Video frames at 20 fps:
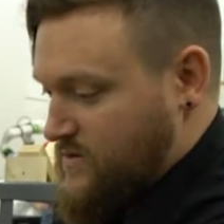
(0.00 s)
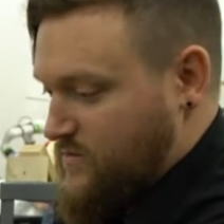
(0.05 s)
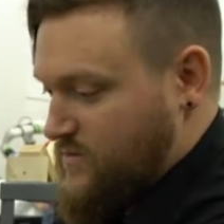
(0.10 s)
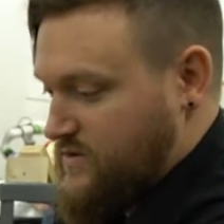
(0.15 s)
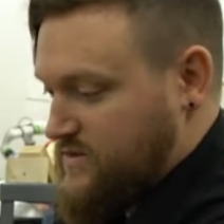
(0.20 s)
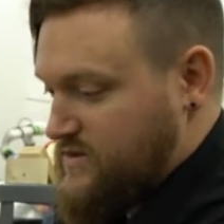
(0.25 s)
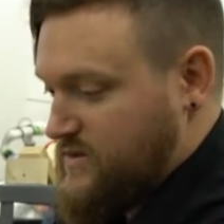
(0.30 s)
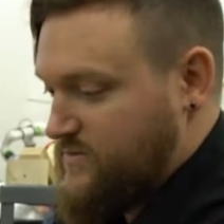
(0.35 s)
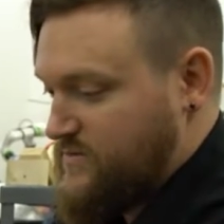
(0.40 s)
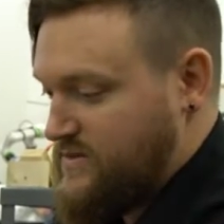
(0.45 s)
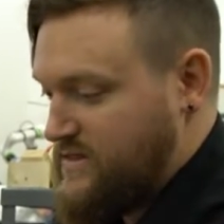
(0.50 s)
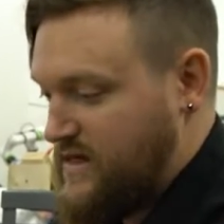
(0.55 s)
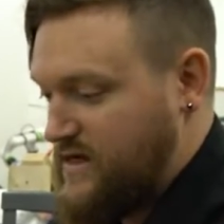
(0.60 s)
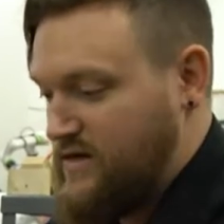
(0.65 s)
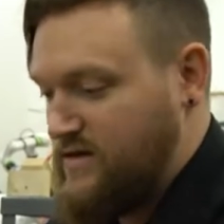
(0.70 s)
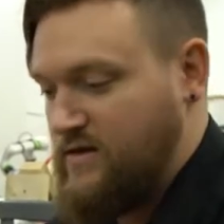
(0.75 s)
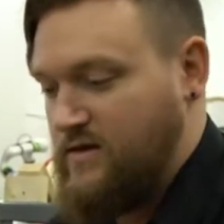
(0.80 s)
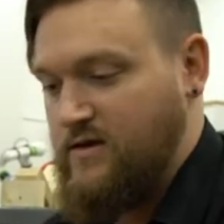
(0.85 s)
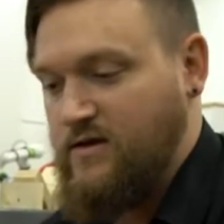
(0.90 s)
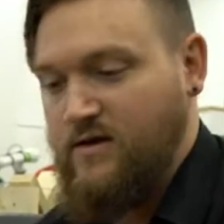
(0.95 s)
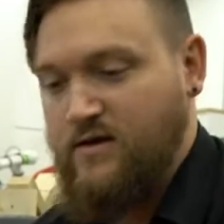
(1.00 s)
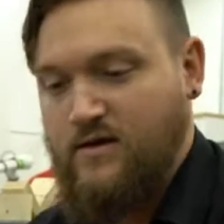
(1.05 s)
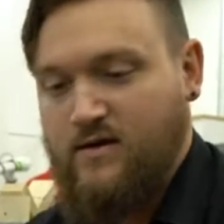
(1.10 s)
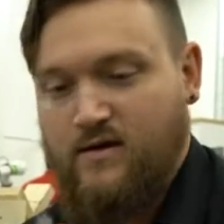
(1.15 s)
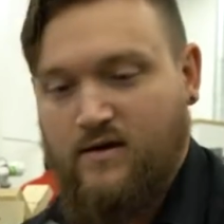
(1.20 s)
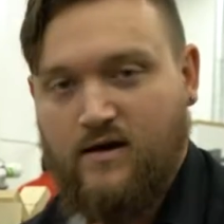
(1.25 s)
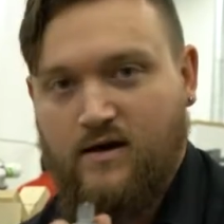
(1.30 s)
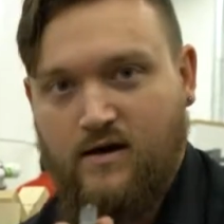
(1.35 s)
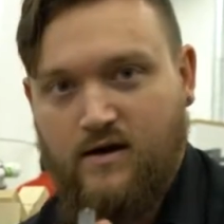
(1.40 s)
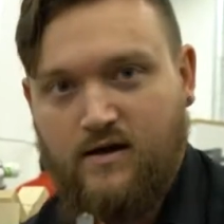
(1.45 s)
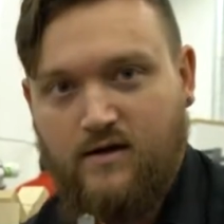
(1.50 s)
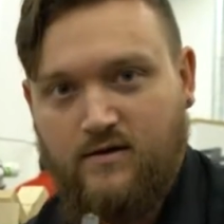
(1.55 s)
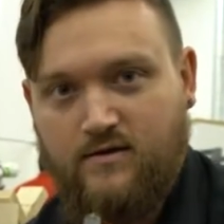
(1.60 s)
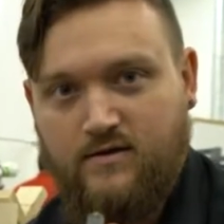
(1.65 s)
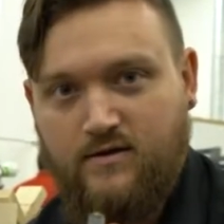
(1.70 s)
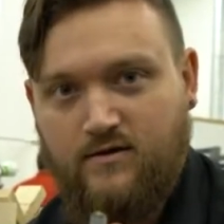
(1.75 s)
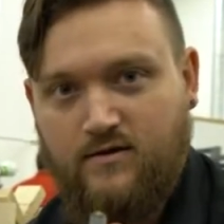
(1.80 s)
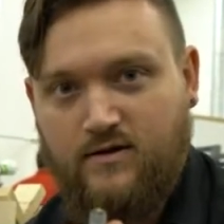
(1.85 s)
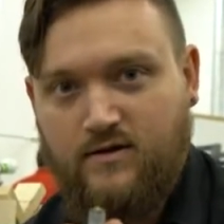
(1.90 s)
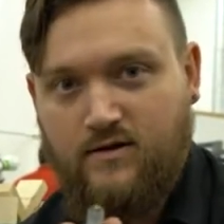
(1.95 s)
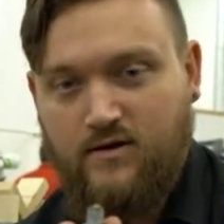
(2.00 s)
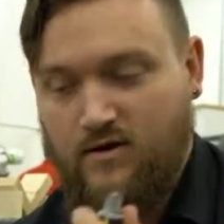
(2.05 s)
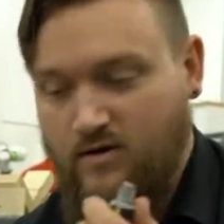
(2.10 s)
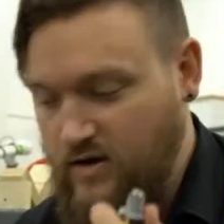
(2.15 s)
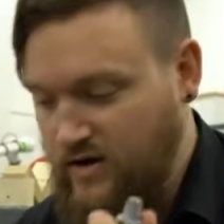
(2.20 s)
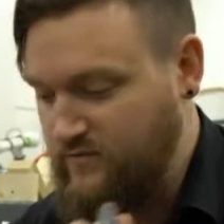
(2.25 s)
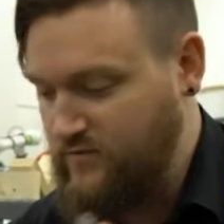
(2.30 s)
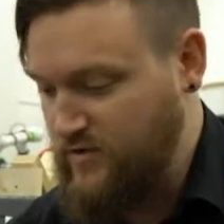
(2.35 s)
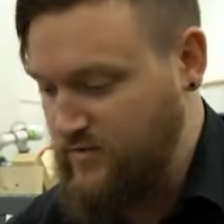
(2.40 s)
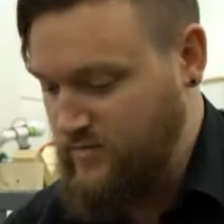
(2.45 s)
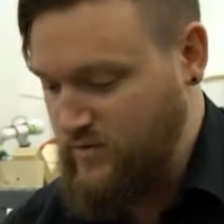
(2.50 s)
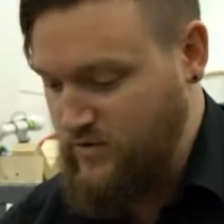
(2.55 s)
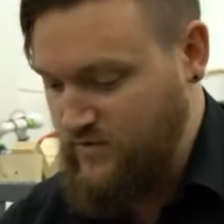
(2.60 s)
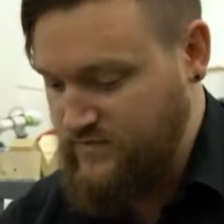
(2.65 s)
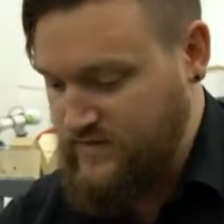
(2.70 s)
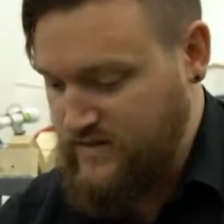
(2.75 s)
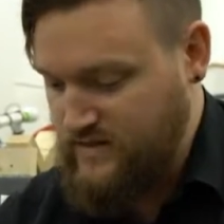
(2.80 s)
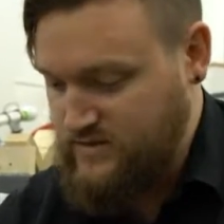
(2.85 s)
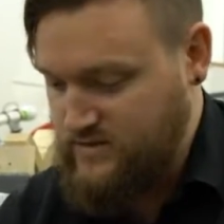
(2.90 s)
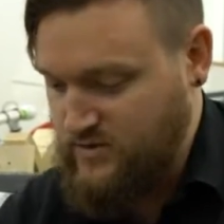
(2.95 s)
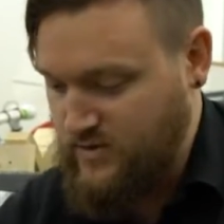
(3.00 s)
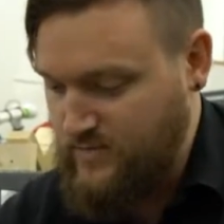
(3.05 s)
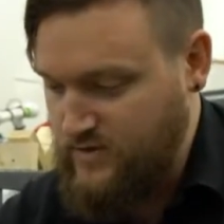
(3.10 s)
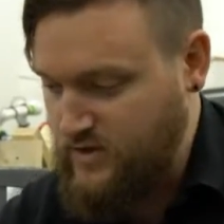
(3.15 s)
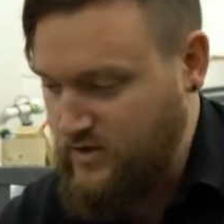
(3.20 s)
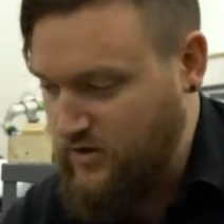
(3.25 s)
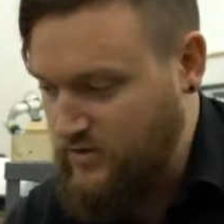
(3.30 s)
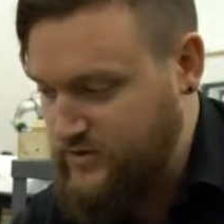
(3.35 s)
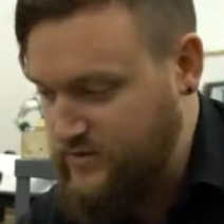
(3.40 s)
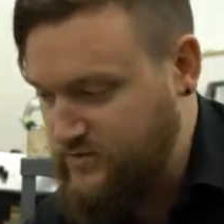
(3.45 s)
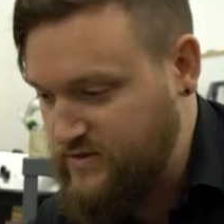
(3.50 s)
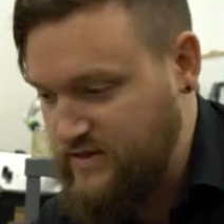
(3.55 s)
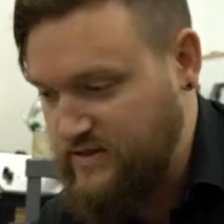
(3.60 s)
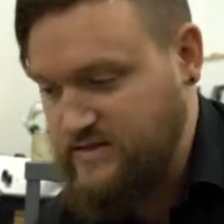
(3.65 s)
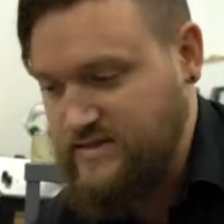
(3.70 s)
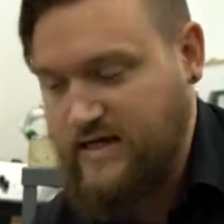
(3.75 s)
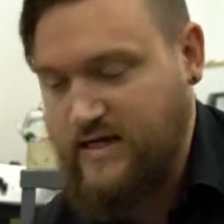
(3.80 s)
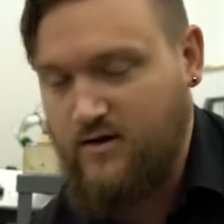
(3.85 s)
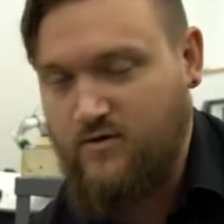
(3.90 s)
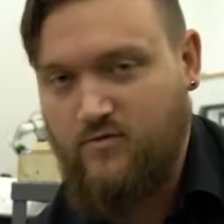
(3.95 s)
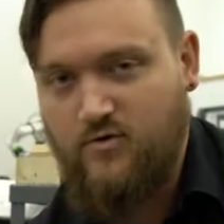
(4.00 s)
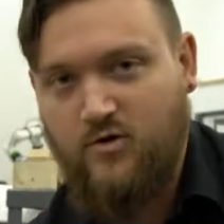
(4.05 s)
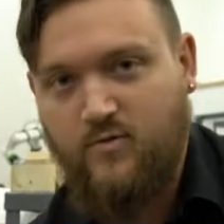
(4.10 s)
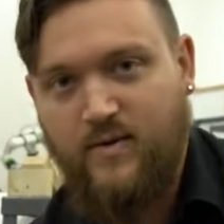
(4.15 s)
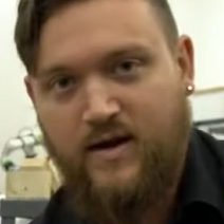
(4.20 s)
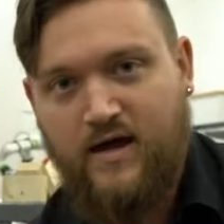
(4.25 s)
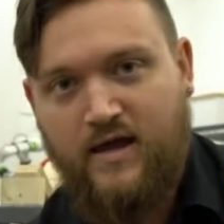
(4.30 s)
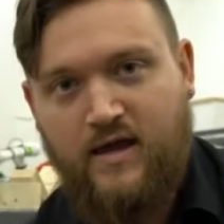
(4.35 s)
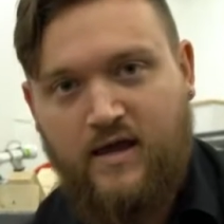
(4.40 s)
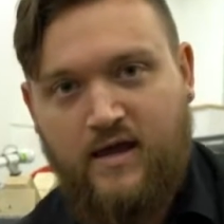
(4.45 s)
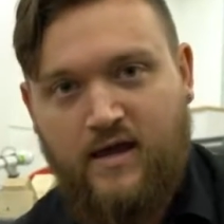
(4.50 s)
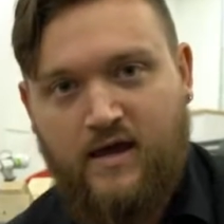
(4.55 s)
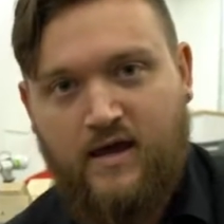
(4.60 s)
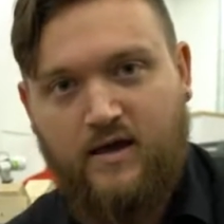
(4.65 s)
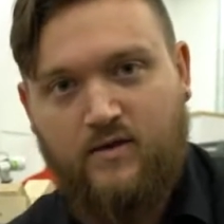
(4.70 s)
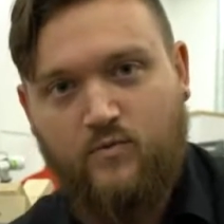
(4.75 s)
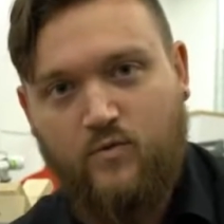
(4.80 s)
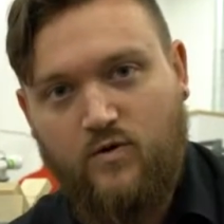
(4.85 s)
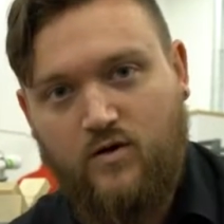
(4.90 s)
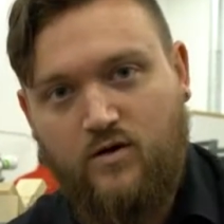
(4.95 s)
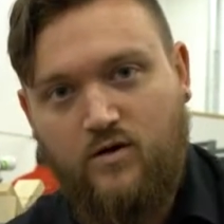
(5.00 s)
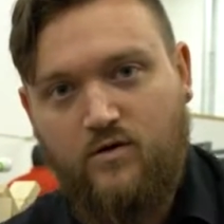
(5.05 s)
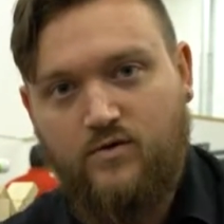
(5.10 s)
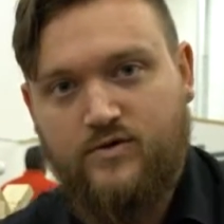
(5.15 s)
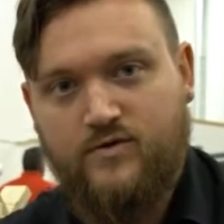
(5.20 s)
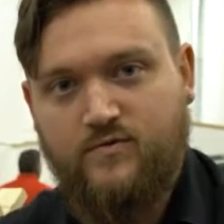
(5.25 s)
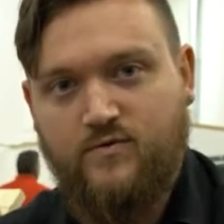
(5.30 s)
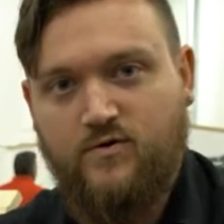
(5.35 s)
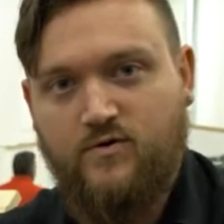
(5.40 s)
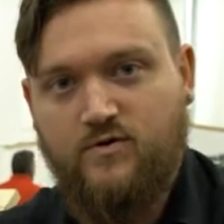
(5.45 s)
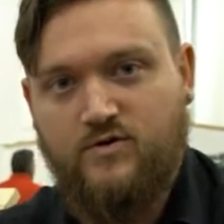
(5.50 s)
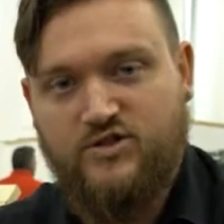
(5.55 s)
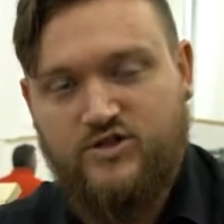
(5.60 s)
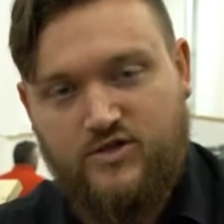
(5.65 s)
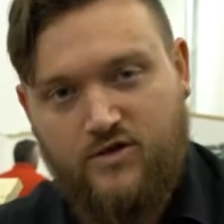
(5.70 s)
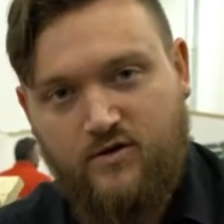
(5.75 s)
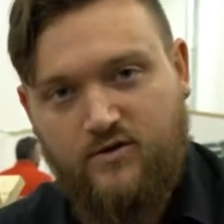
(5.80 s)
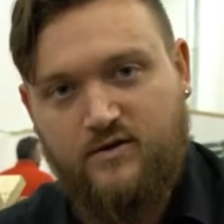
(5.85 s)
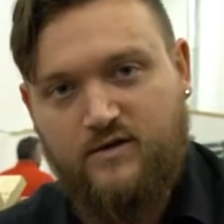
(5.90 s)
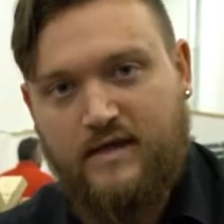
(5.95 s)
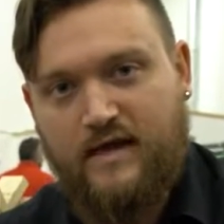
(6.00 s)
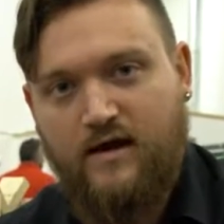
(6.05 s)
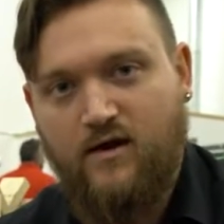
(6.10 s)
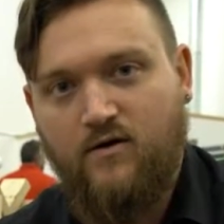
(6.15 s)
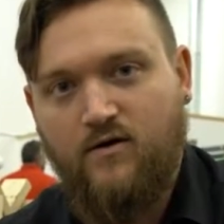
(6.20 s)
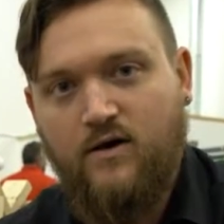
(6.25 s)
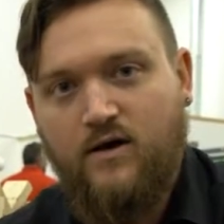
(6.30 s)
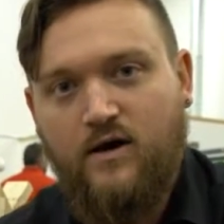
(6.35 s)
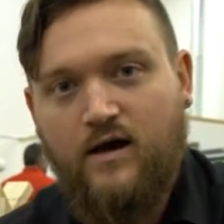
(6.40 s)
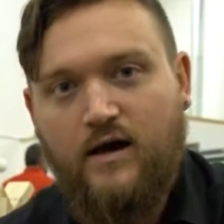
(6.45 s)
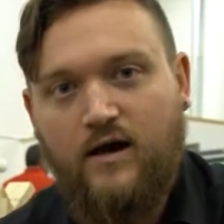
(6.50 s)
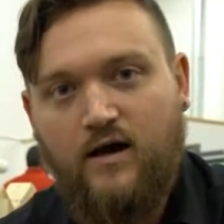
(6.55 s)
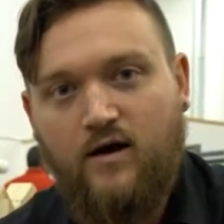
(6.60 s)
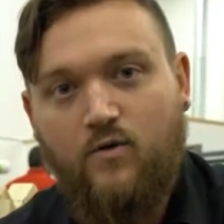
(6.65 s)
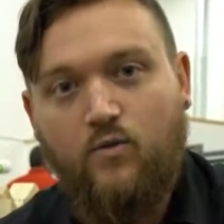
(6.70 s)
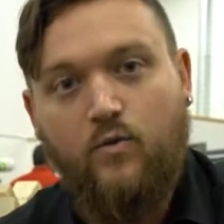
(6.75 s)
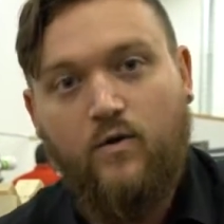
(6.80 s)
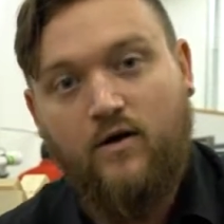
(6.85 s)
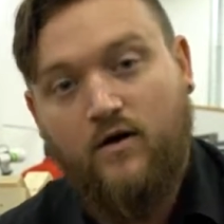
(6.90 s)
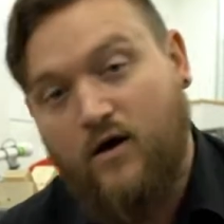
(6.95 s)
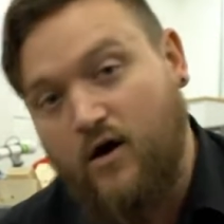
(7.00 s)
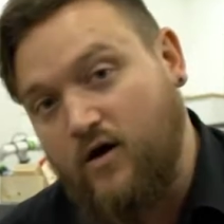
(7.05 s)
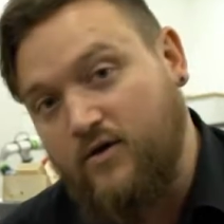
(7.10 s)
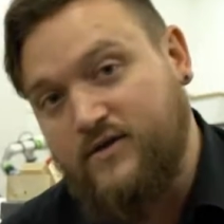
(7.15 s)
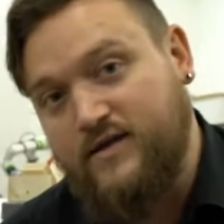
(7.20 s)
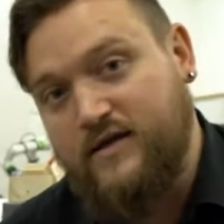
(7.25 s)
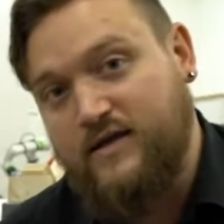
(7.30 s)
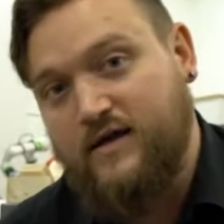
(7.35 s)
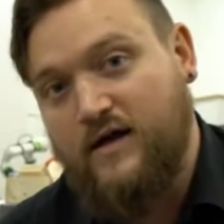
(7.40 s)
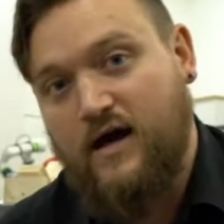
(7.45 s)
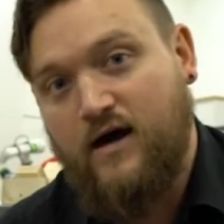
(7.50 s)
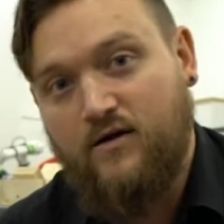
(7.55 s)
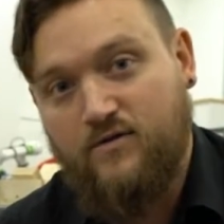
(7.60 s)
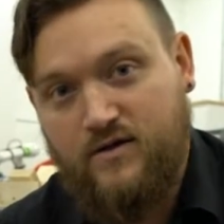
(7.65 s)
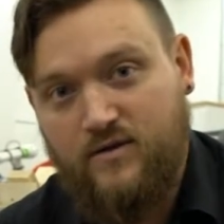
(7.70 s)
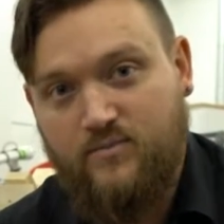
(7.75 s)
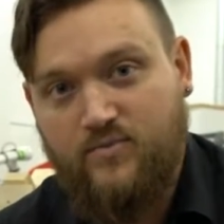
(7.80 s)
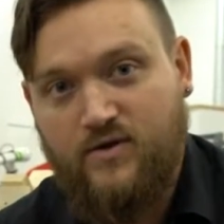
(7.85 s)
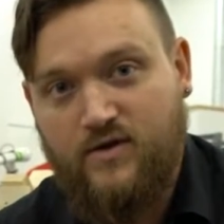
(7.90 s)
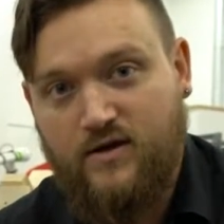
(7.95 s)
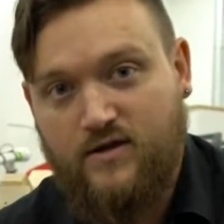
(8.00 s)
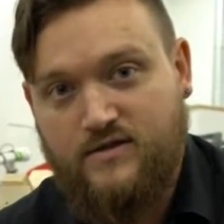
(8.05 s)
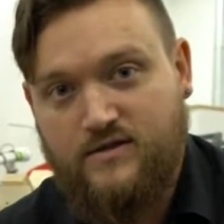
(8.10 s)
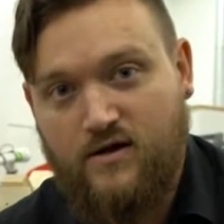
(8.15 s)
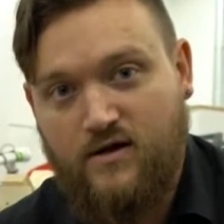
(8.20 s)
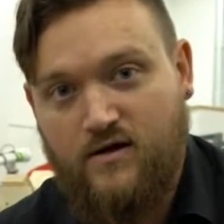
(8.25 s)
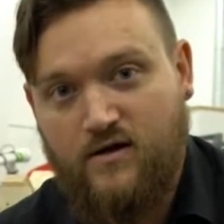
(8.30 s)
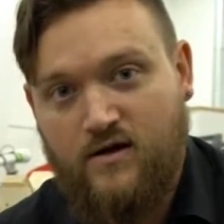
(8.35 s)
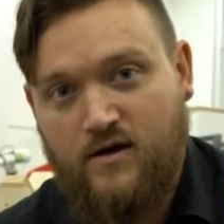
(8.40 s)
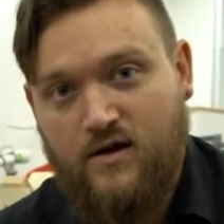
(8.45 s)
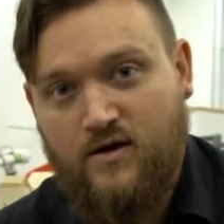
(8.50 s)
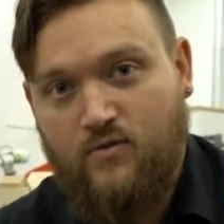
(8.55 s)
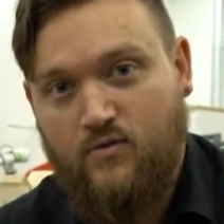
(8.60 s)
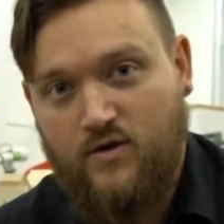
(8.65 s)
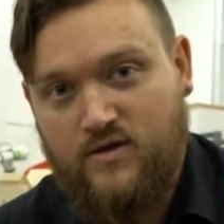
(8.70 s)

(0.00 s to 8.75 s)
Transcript: Once I'm done, uh, there you go, I've removed it. So I'm gonna go through the entire robot and we'll go through and show you now uh, where all the outlet plugs are.